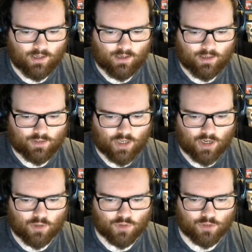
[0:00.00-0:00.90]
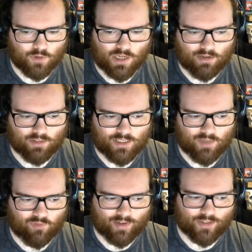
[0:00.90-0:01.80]
So to work out the
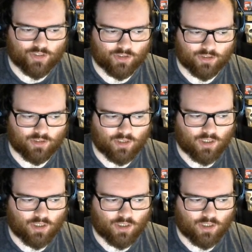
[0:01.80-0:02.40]
differential